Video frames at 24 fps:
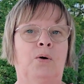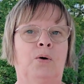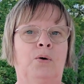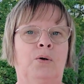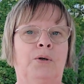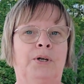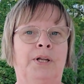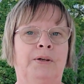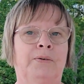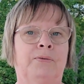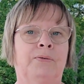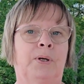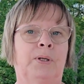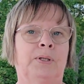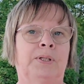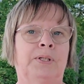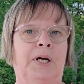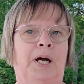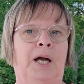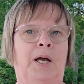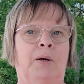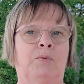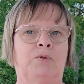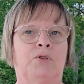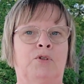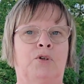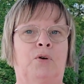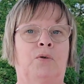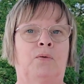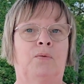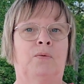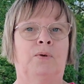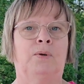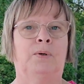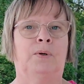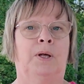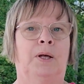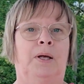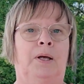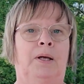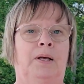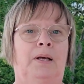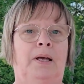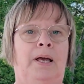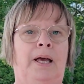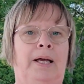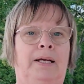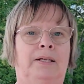different types of
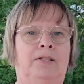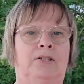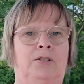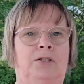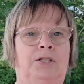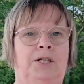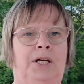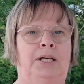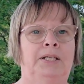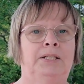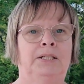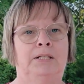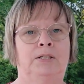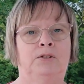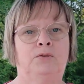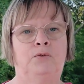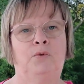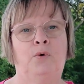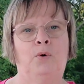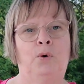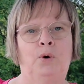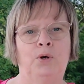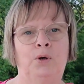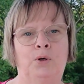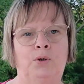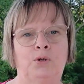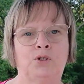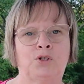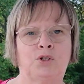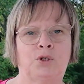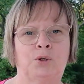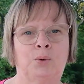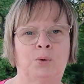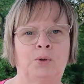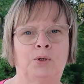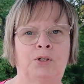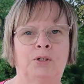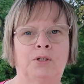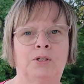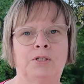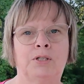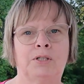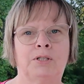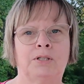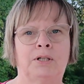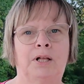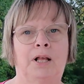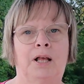exercises for your
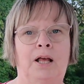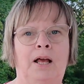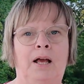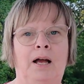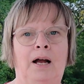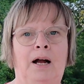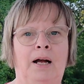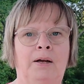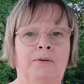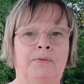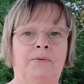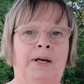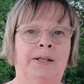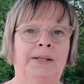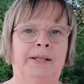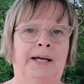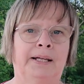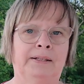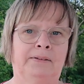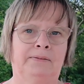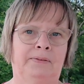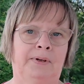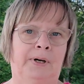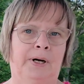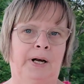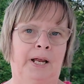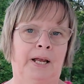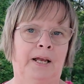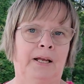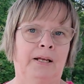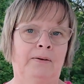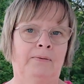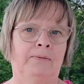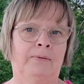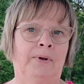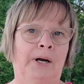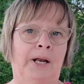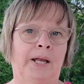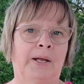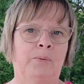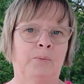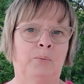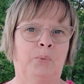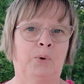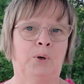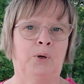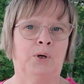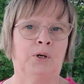shoulders. I find that very, very
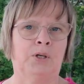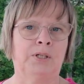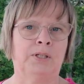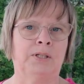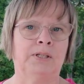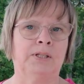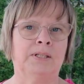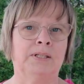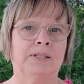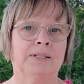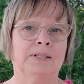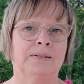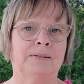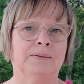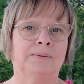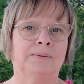important.